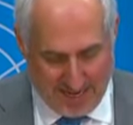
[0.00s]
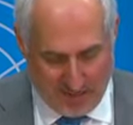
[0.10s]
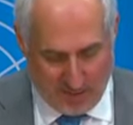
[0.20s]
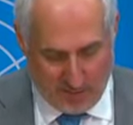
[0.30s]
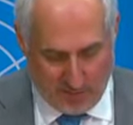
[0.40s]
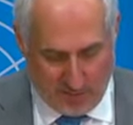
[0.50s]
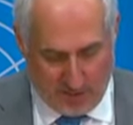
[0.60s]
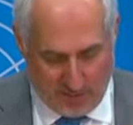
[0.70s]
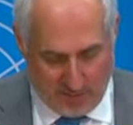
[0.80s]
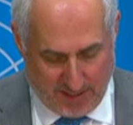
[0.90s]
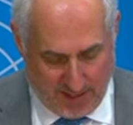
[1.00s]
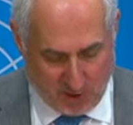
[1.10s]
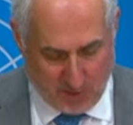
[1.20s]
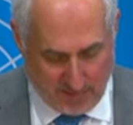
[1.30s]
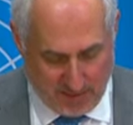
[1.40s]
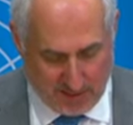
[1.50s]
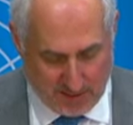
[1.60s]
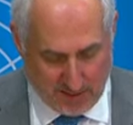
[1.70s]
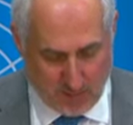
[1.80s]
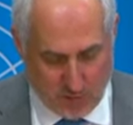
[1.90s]
ad hoc verification
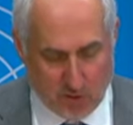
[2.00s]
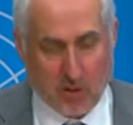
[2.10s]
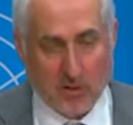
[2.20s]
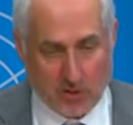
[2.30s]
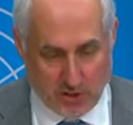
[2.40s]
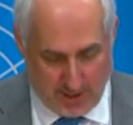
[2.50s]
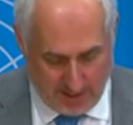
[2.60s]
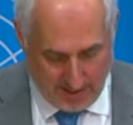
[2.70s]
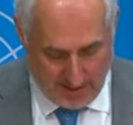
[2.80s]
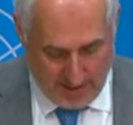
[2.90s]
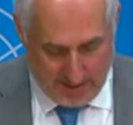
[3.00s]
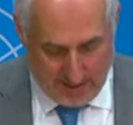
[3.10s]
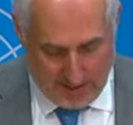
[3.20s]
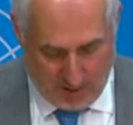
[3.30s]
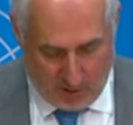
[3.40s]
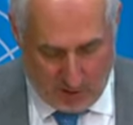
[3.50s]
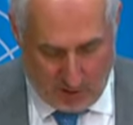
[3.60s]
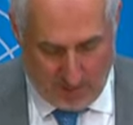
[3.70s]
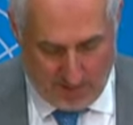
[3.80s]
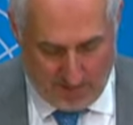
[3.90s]
mechanism was launched today near
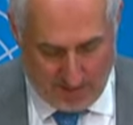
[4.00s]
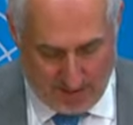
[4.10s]
Goma.